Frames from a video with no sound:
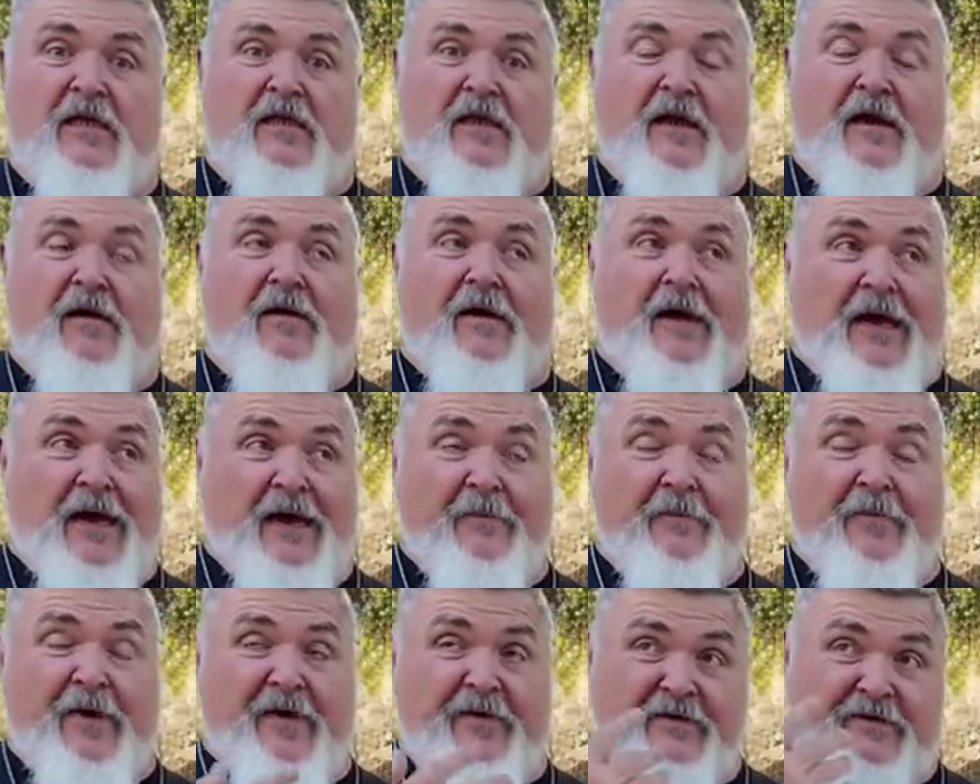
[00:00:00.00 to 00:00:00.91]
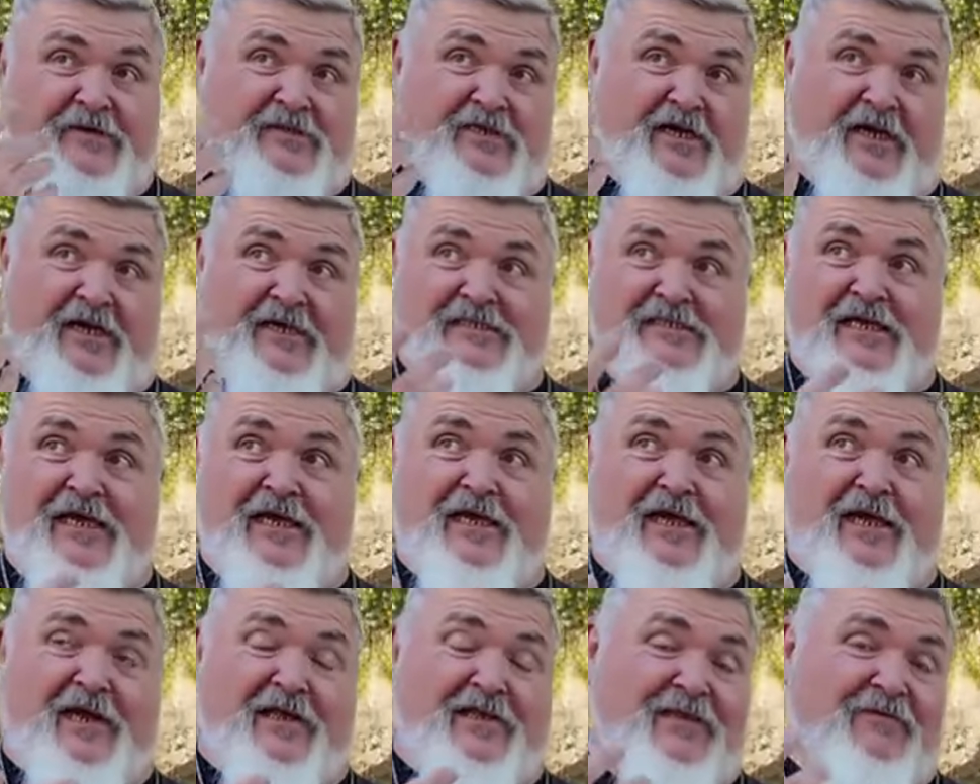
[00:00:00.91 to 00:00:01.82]
Now I apologize,
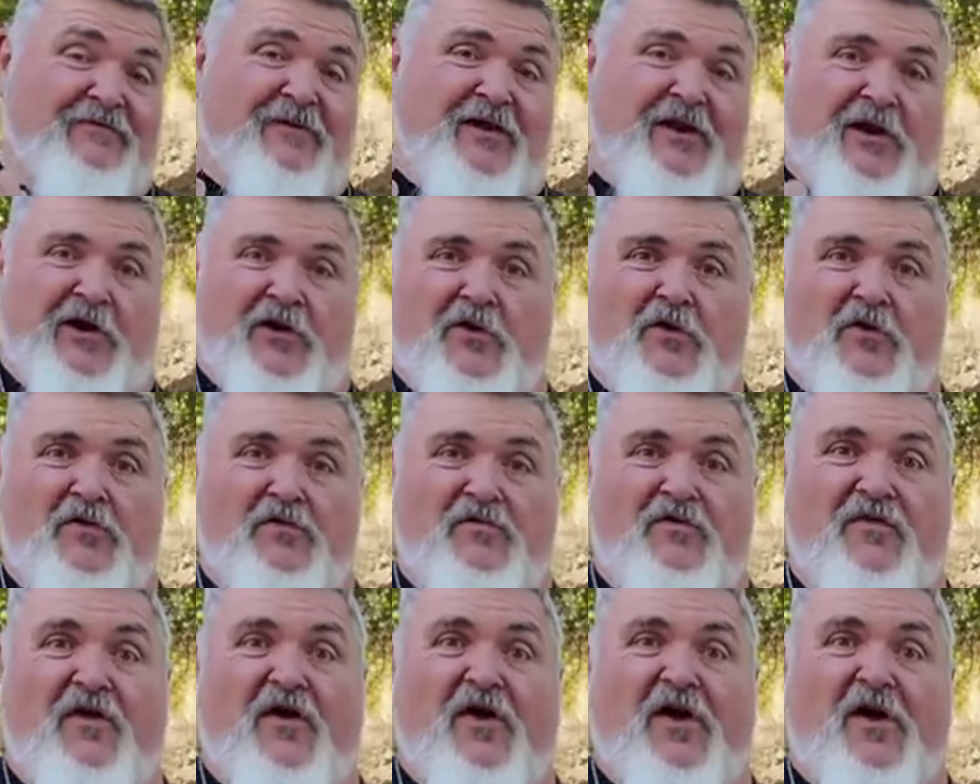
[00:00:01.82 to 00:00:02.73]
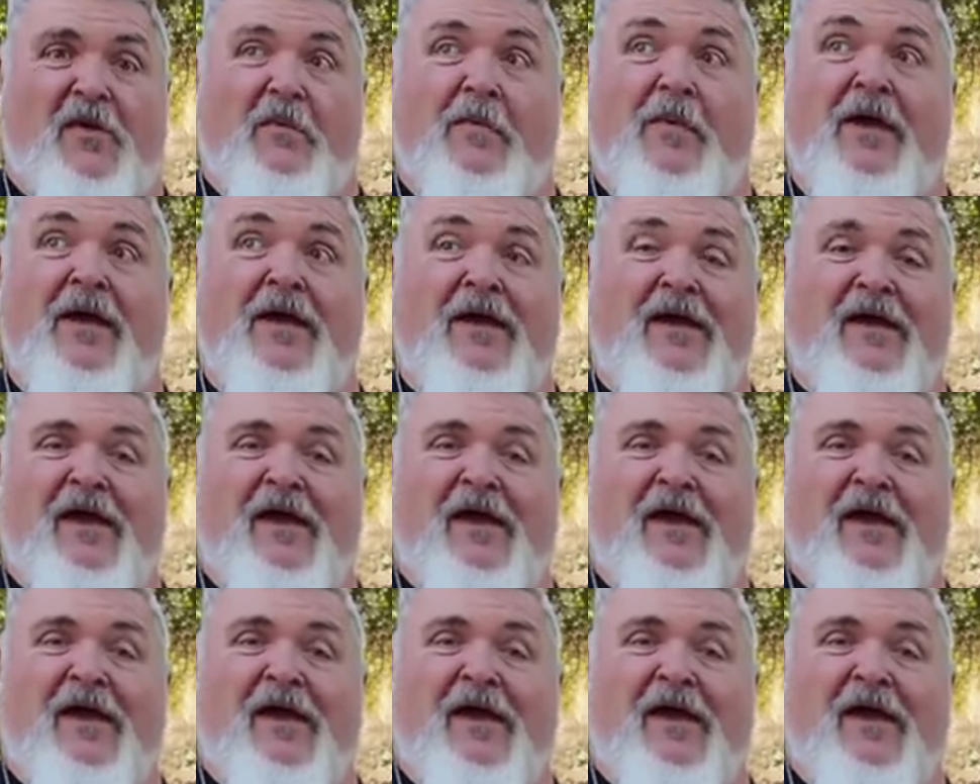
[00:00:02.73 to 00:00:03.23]
I live on an old farm.